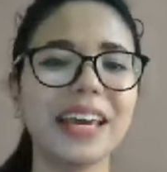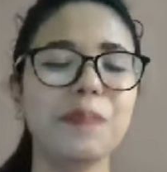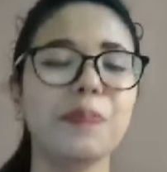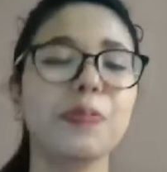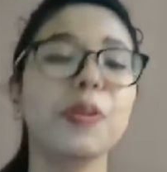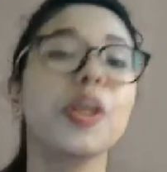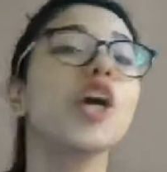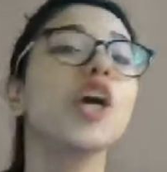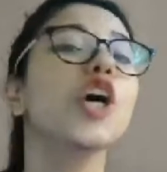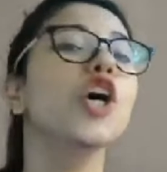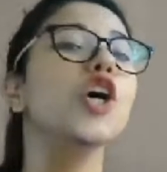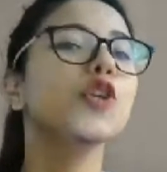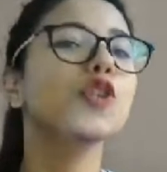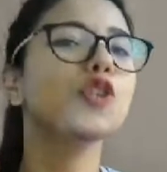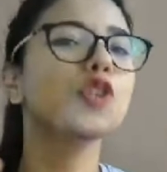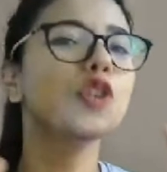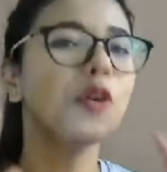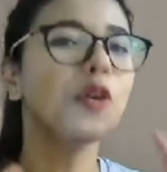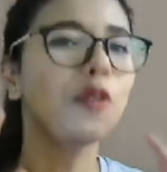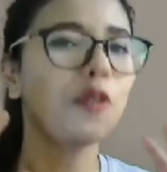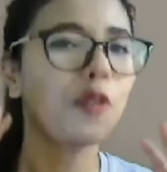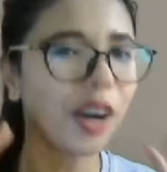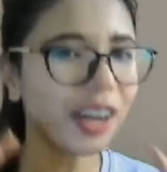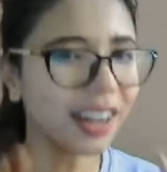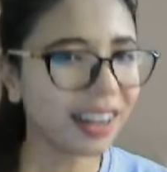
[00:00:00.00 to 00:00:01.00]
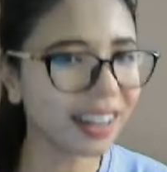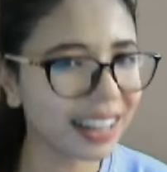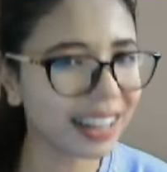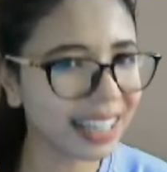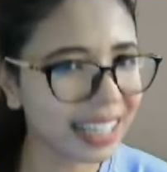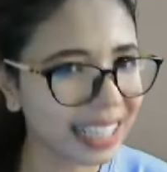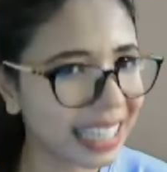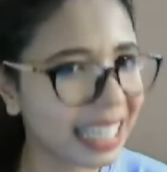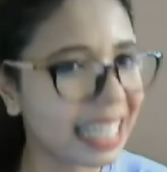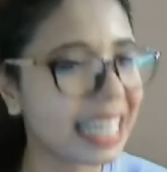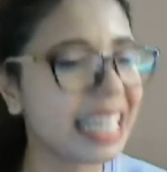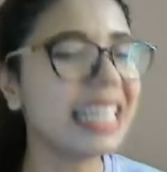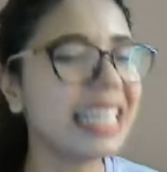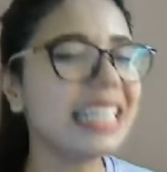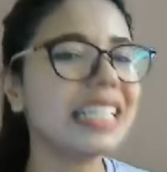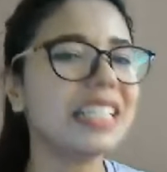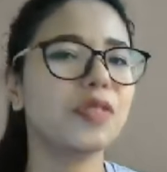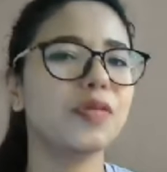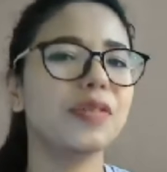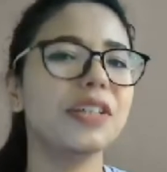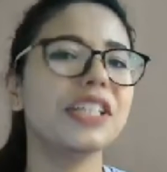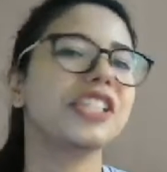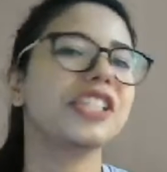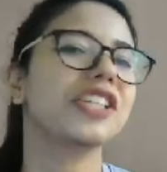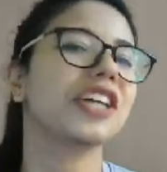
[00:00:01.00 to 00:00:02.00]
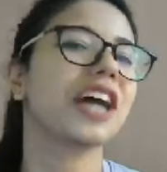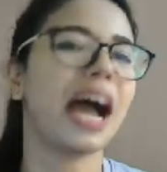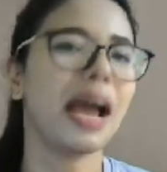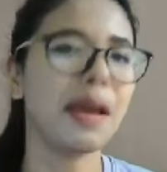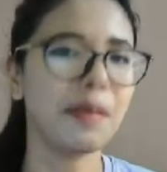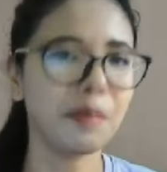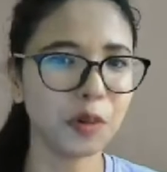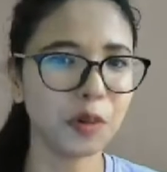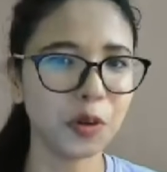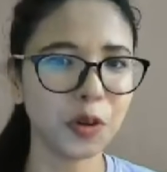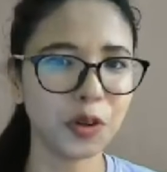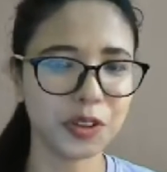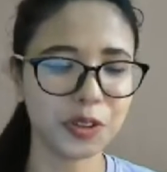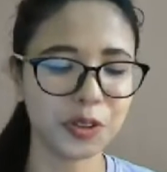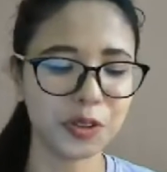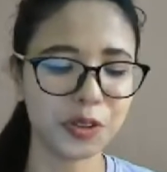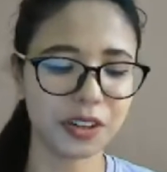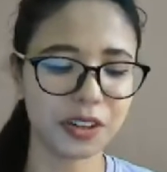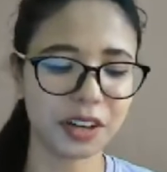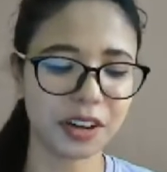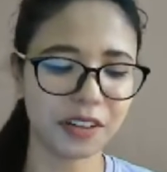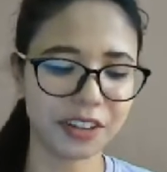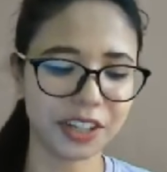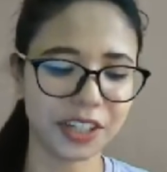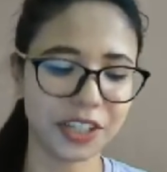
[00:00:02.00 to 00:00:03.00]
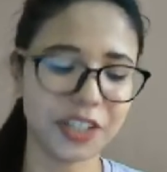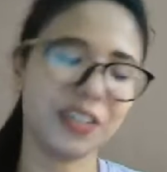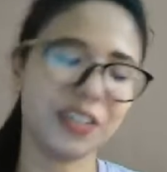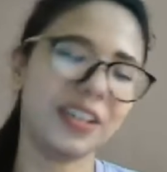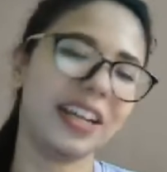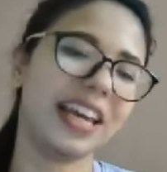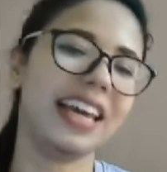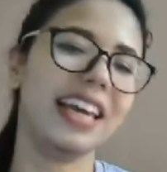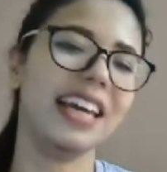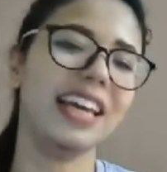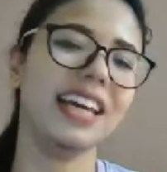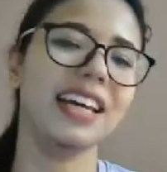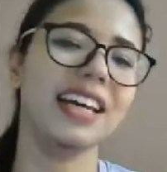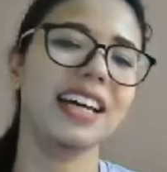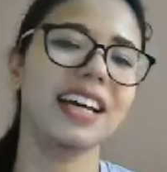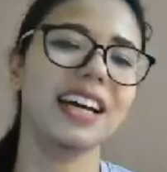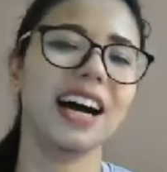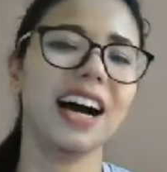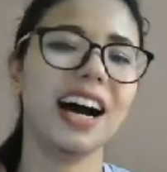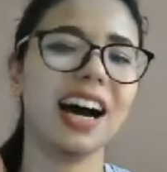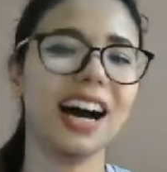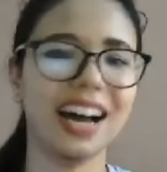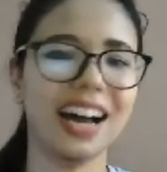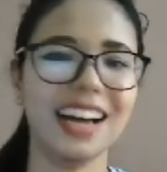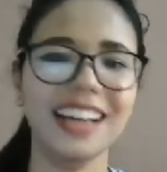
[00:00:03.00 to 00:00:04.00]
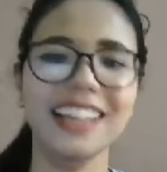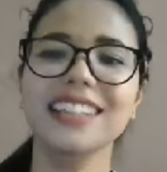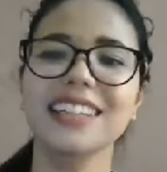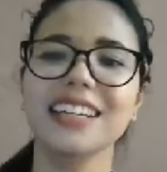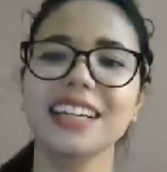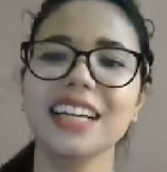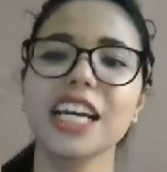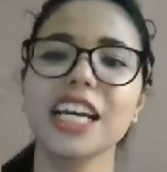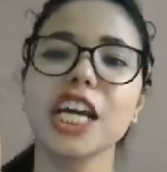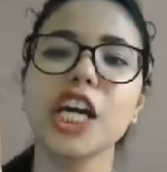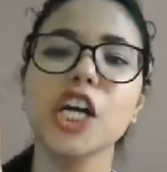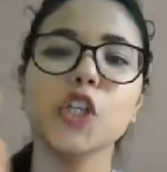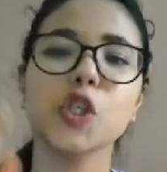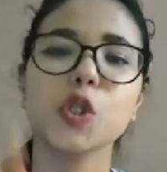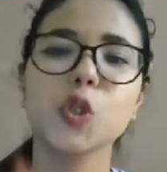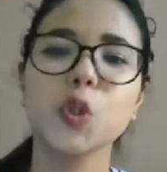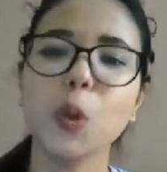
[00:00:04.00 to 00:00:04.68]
Okay, so what are the keys which I'm going to cover today are